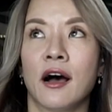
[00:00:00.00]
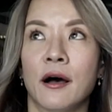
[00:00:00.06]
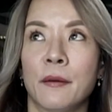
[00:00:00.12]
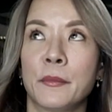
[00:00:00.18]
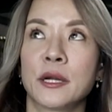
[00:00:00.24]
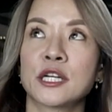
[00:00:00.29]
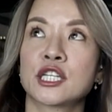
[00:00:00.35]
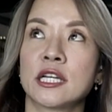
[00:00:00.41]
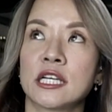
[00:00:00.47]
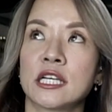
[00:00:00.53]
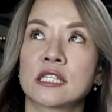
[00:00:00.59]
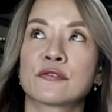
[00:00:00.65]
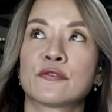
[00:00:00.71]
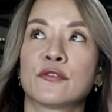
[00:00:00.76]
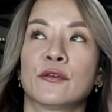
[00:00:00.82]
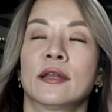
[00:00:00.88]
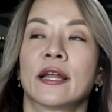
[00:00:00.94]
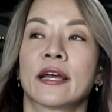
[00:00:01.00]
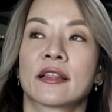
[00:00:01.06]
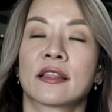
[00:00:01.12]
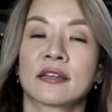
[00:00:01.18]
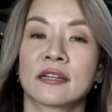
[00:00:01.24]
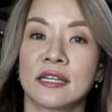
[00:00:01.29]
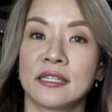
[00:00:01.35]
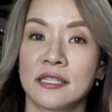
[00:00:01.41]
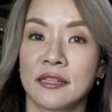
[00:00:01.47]
much less for like the
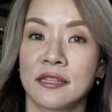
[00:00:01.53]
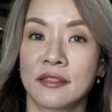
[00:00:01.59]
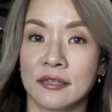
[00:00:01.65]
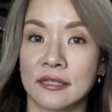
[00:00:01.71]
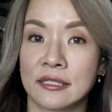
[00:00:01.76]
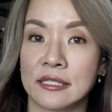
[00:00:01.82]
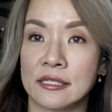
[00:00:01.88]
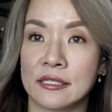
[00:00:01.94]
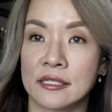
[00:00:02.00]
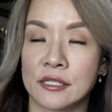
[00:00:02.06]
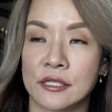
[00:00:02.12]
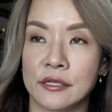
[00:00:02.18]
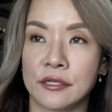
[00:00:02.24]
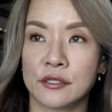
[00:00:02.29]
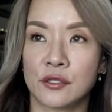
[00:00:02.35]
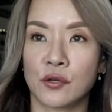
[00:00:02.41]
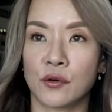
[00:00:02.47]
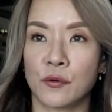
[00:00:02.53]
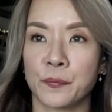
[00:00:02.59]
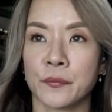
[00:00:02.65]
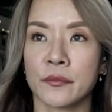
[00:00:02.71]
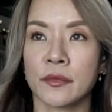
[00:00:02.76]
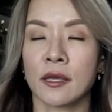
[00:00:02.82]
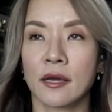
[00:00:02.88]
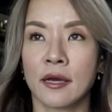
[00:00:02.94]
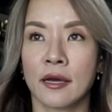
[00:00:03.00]
1930s. So
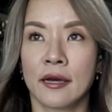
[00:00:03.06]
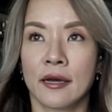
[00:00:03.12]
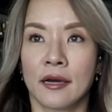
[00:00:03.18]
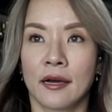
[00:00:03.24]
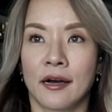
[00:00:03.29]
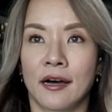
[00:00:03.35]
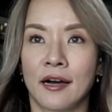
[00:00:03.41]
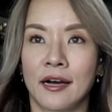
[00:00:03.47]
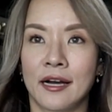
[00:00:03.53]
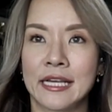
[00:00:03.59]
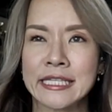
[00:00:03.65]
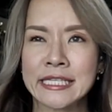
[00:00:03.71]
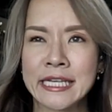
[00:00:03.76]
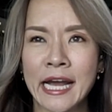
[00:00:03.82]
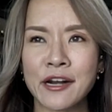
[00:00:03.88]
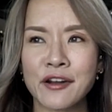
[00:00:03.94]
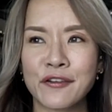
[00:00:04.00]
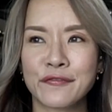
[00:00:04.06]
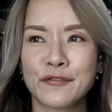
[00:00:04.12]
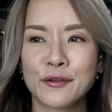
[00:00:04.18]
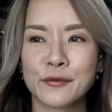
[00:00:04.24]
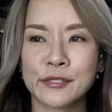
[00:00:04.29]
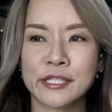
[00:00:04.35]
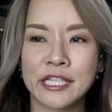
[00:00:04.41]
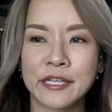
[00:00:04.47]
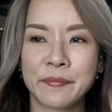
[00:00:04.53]
it's kind of
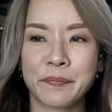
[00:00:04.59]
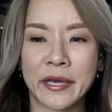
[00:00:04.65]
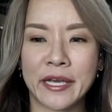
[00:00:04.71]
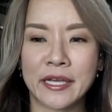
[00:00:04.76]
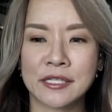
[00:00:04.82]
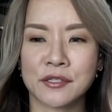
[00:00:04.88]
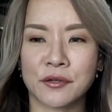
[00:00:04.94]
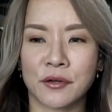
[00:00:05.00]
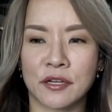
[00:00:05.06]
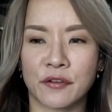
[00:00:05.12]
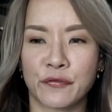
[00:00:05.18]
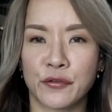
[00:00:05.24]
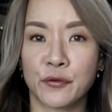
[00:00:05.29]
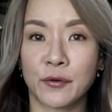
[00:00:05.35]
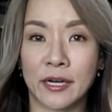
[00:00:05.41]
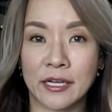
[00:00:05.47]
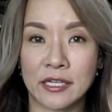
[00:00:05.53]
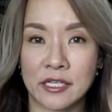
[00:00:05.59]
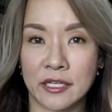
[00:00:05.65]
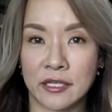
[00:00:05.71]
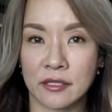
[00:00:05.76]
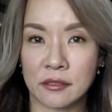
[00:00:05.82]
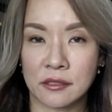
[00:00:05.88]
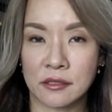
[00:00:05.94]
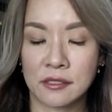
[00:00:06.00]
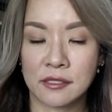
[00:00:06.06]
loosely based on a few
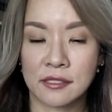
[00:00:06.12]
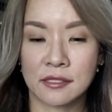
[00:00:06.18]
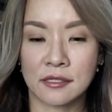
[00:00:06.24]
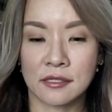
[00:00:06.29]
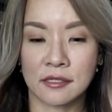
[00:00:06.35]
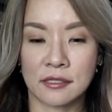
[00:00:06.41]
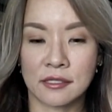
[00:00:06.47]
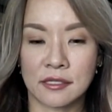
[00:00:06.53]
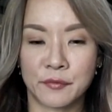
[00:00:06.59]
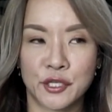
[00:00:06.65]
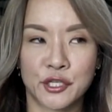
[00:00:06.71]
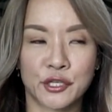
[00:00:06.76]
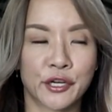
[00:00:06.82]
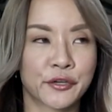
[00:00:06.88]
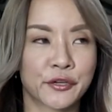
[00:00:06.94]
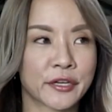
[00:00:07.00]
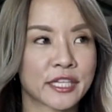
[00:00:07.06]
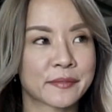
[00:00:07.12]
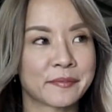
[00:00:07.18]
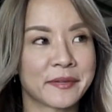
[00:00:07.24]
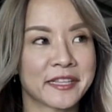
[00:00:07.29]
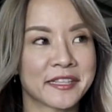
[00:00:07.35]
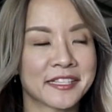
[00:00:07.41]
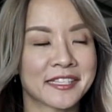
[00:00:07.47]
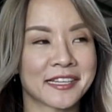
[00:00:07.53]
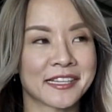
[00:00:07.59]
ideals. Let me try to
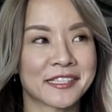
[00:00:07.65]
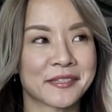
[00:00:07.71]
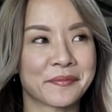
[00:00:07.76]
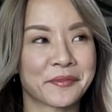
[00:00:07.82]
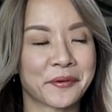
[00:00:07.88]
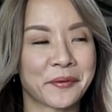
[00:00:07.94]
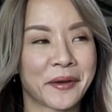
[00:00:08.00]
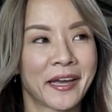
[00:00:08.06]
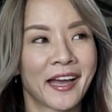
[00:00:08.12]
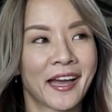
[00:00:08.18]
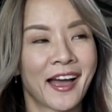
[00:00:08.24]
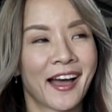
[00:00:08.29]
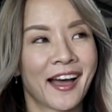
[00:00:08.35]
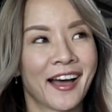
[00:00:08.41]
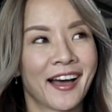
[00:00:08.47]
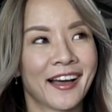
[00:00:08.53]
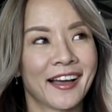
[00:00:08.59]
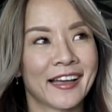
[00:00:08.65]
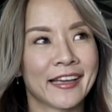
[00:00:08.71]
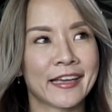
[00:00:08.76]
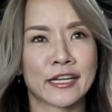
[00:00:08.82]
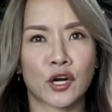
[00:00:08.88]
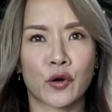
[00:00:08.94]
explain this in a simple way, in a